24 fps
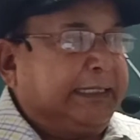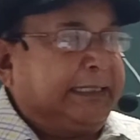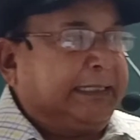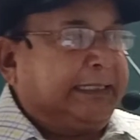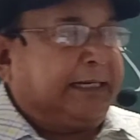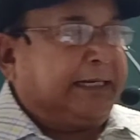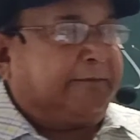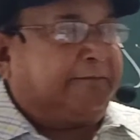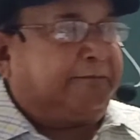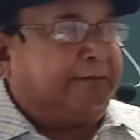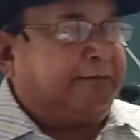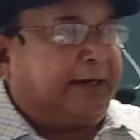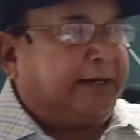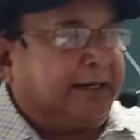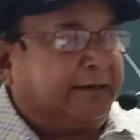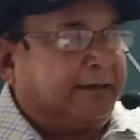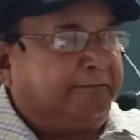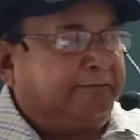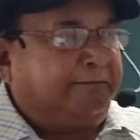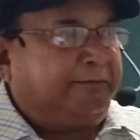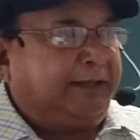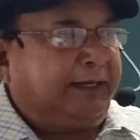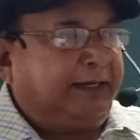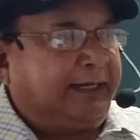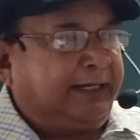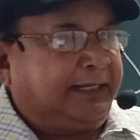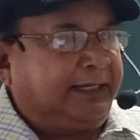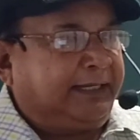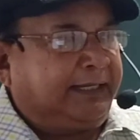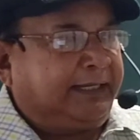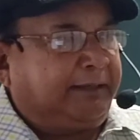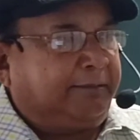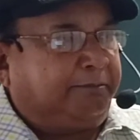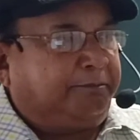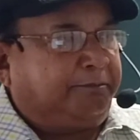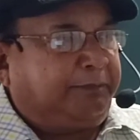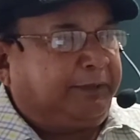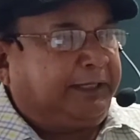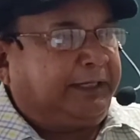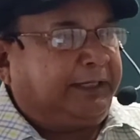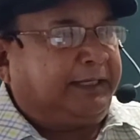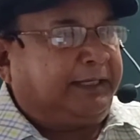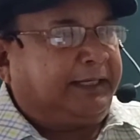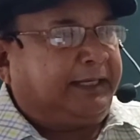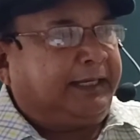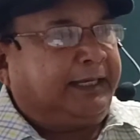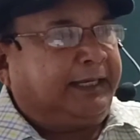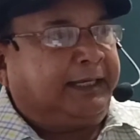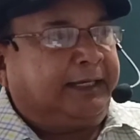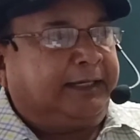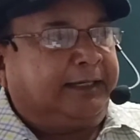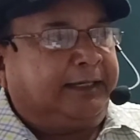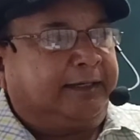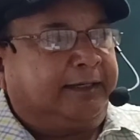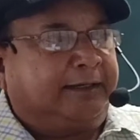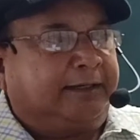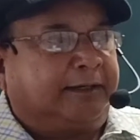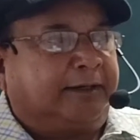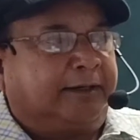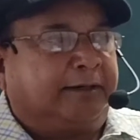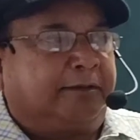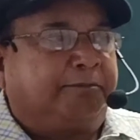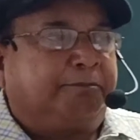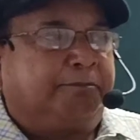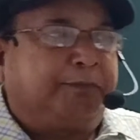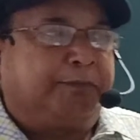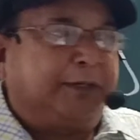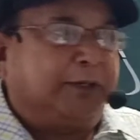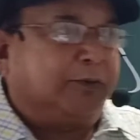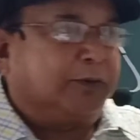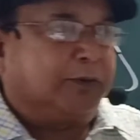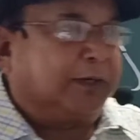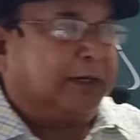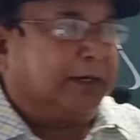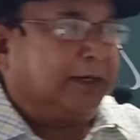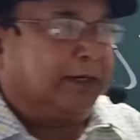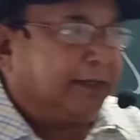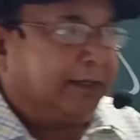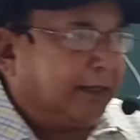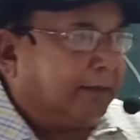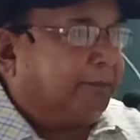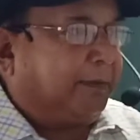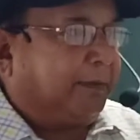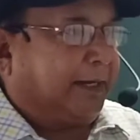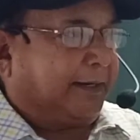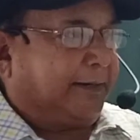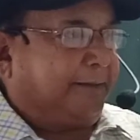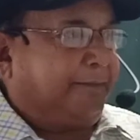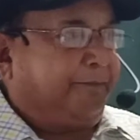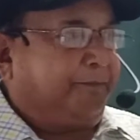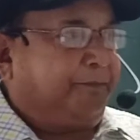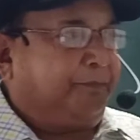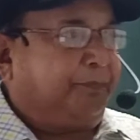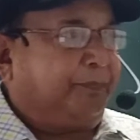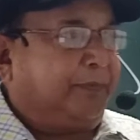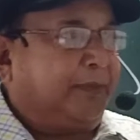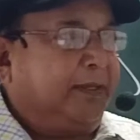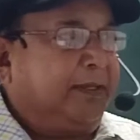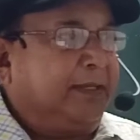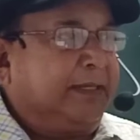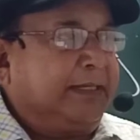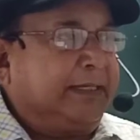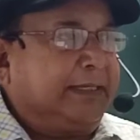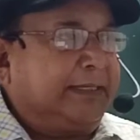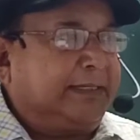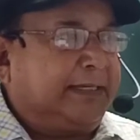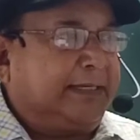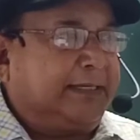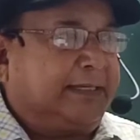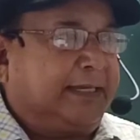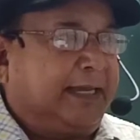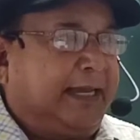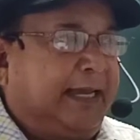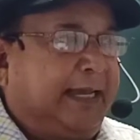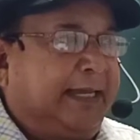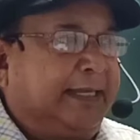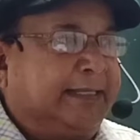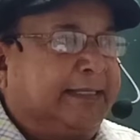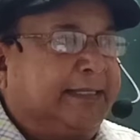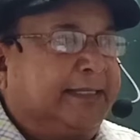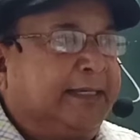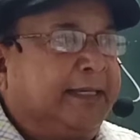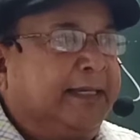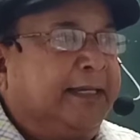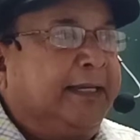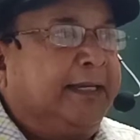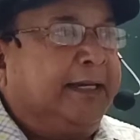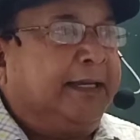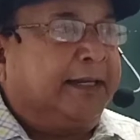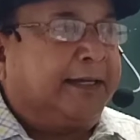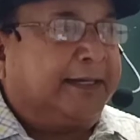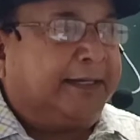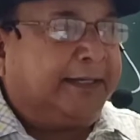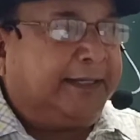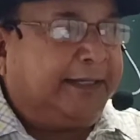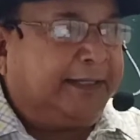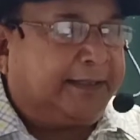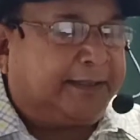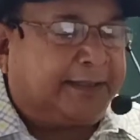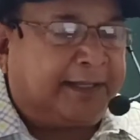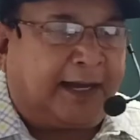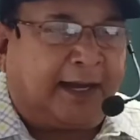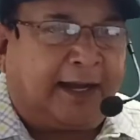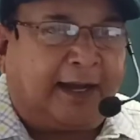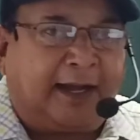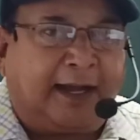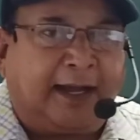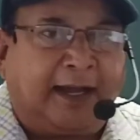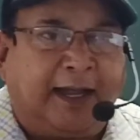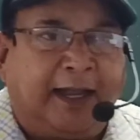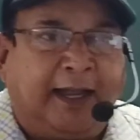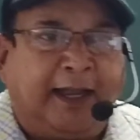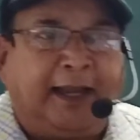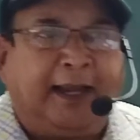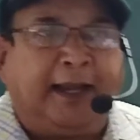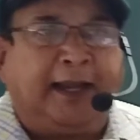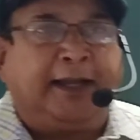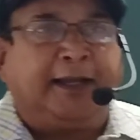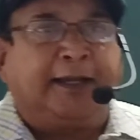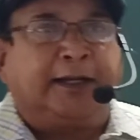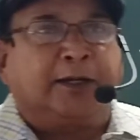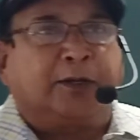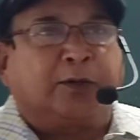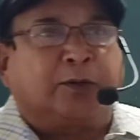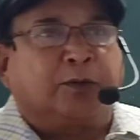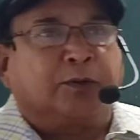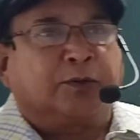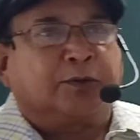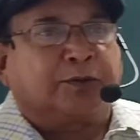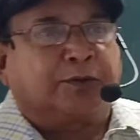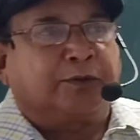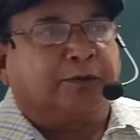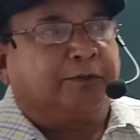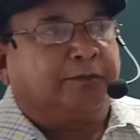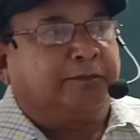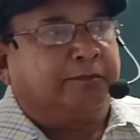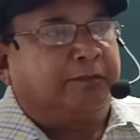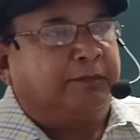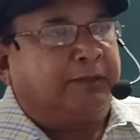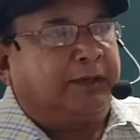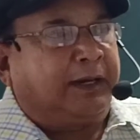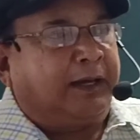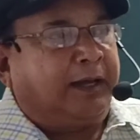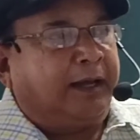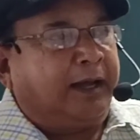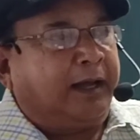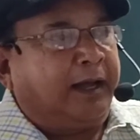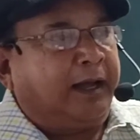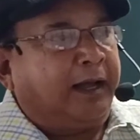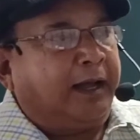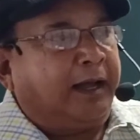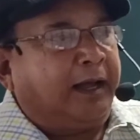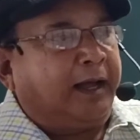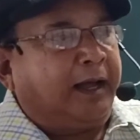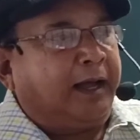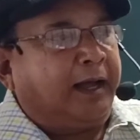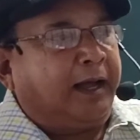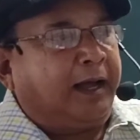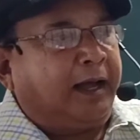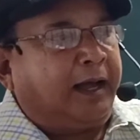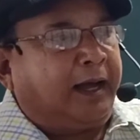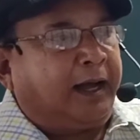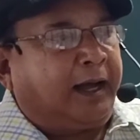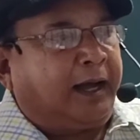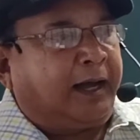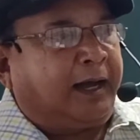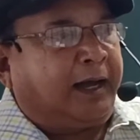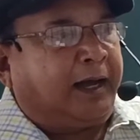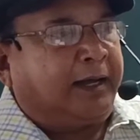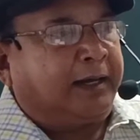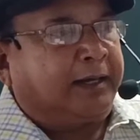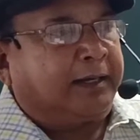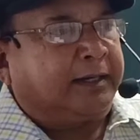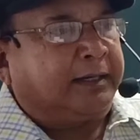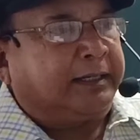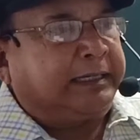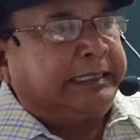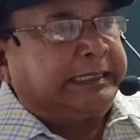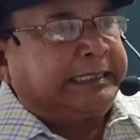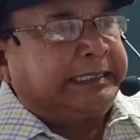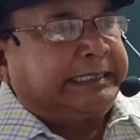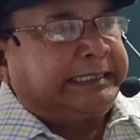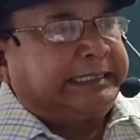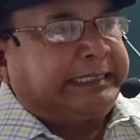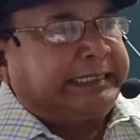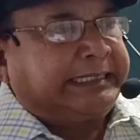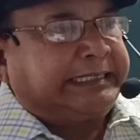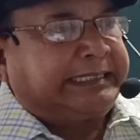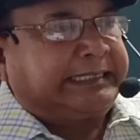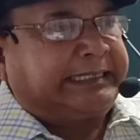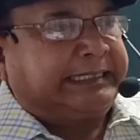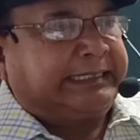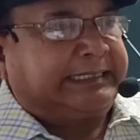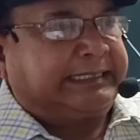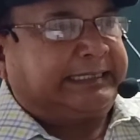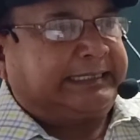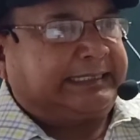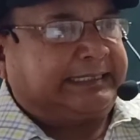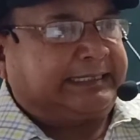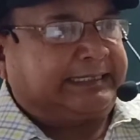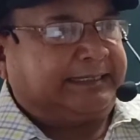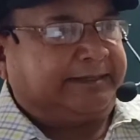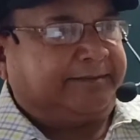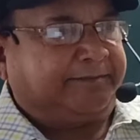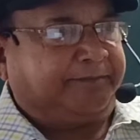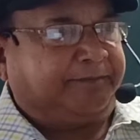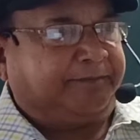the verb will be in a plural number, such as Rita and Kusum are sisters.